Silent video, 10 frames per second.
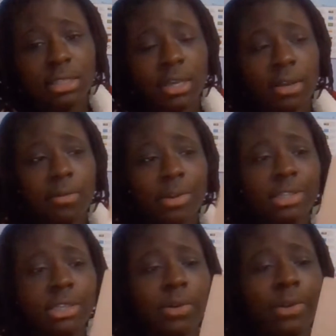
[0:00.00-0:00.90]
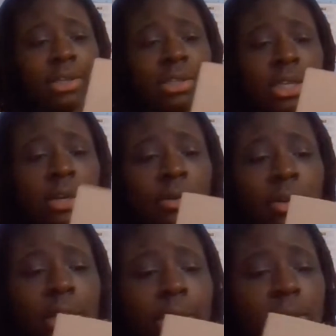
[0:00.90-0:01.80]
So what you're going to do
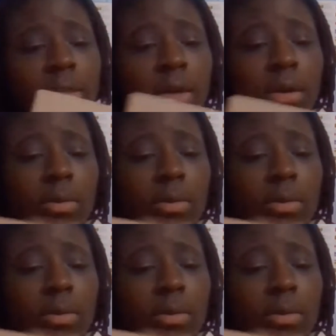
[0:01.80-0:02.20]
is